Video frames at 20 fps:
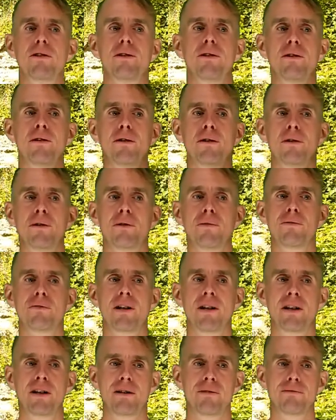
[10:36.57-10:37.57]
of
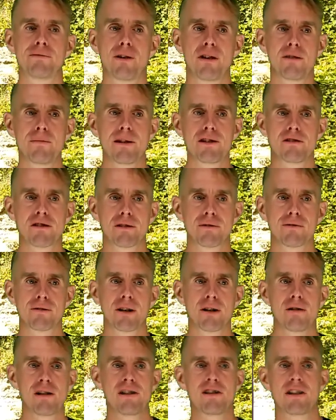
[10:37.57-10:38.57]
our volumetric flow
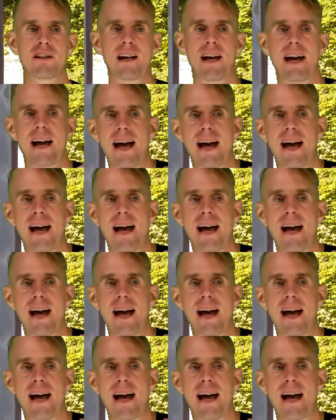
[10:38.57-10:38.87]
rate and